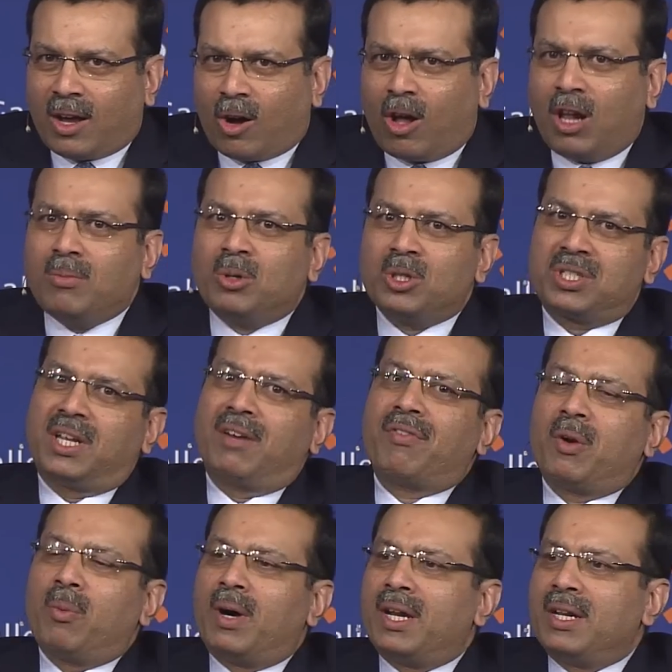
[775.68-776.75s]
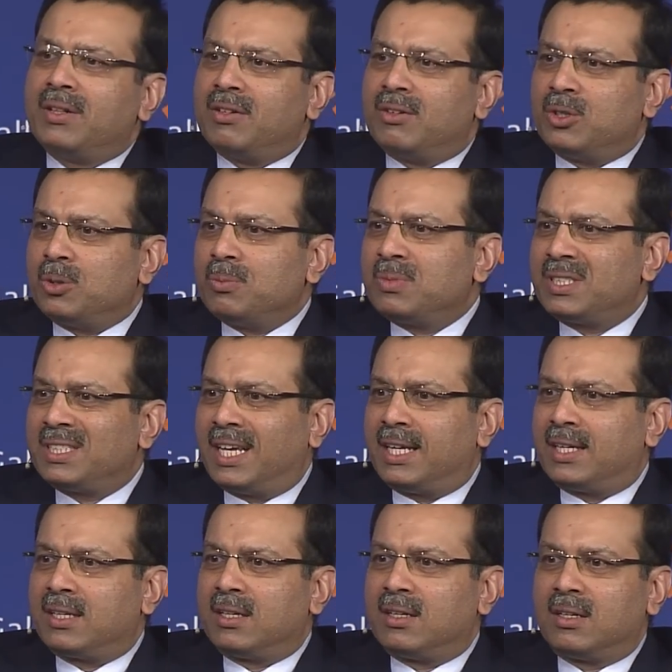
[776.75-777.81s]
almost everyone in the room
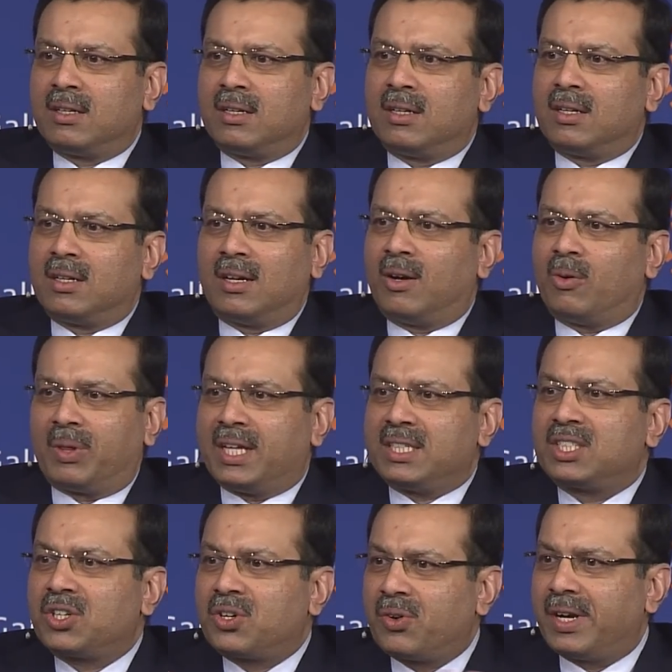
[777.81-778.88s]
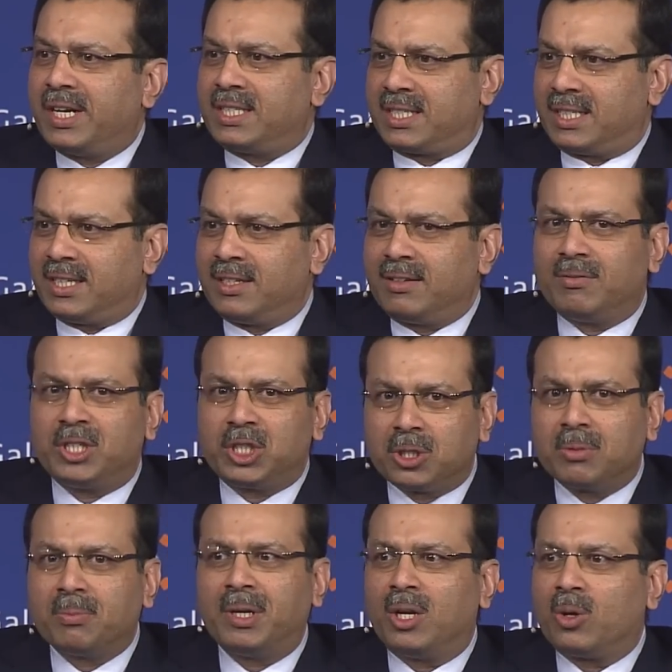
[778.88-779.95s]
said, "Oh, that's crazy, we
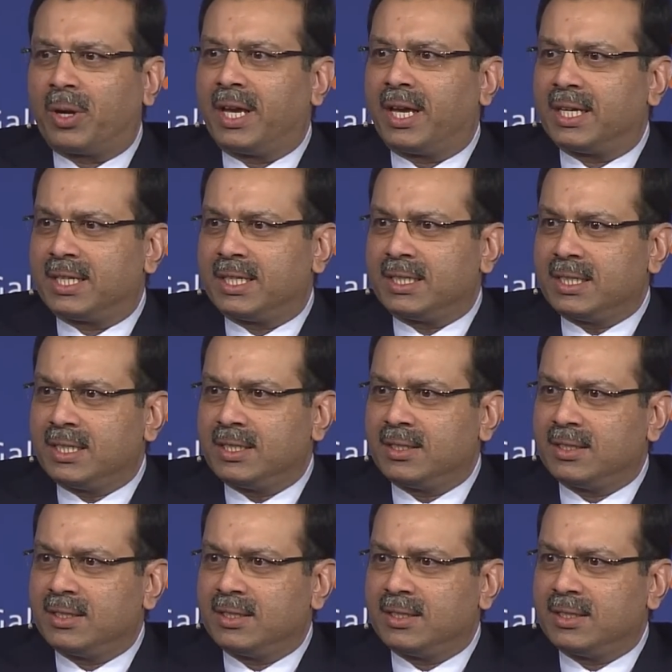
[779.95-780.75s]
shouldn't be looking at it."